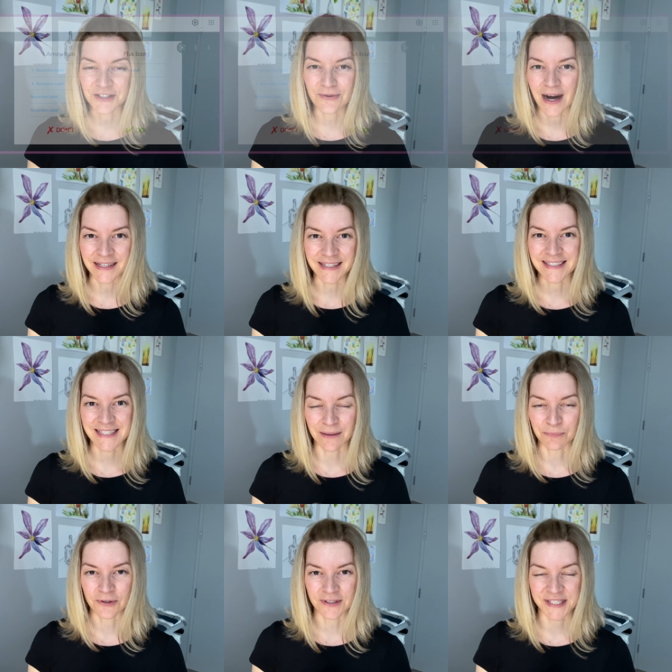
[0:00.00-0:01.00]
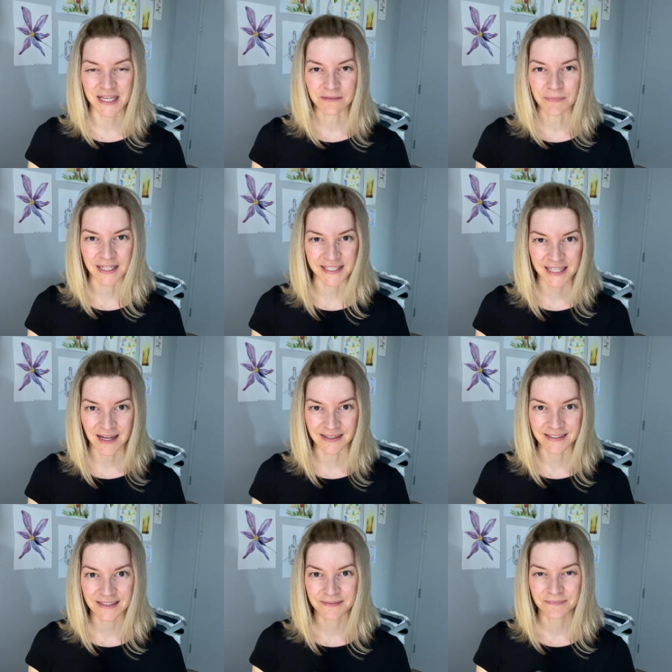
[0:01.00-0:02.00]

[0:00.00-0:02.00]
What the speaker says: UI example side by side.